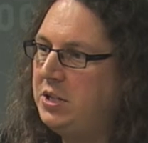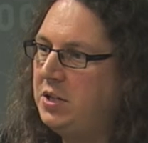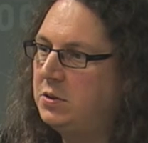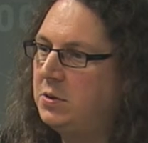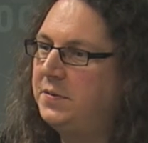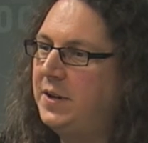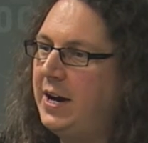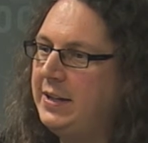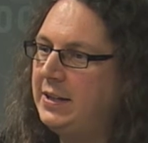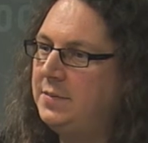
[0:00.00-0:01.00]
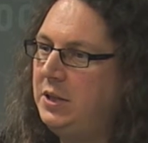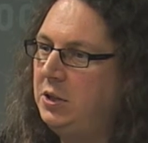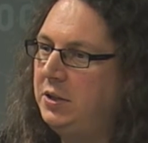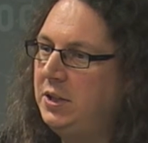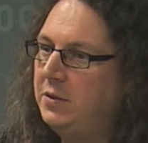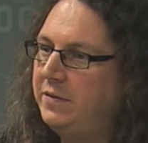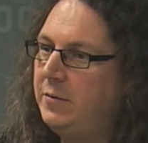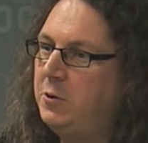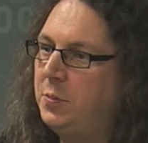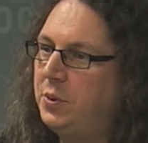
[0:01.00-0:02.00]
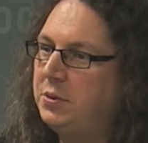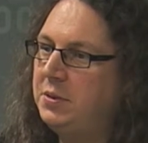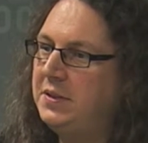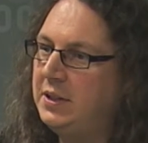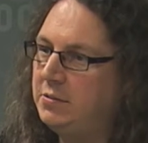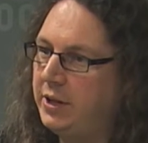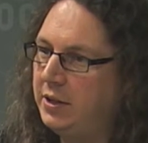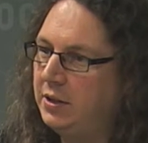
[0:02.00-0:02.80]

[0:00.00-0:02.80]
so far it has been done in a very opportunistic way.